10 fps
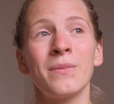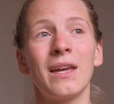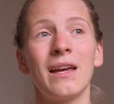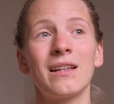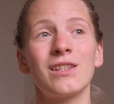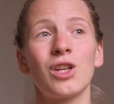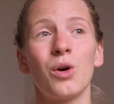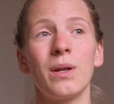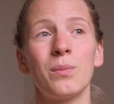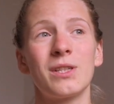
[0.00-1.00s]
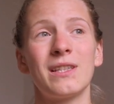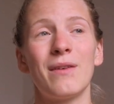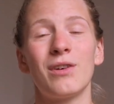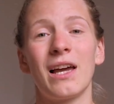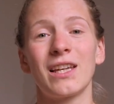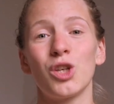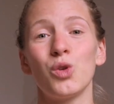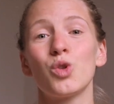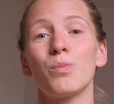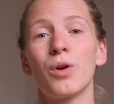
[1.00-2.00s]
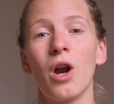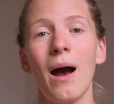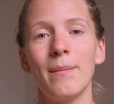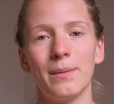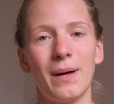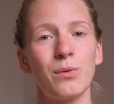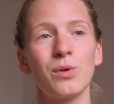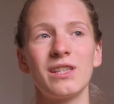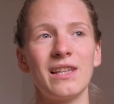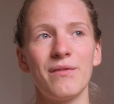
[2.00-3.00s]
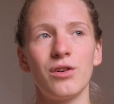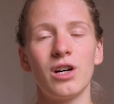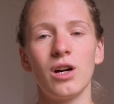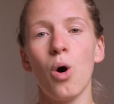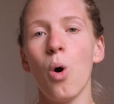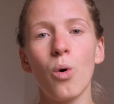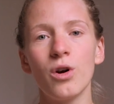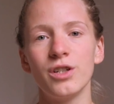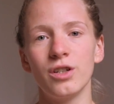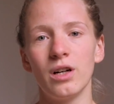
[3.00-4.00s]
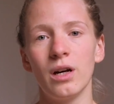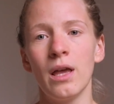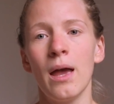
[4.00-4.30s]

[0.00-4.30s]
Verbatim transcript: And so it was never like a huge problem. I was never a hoarder.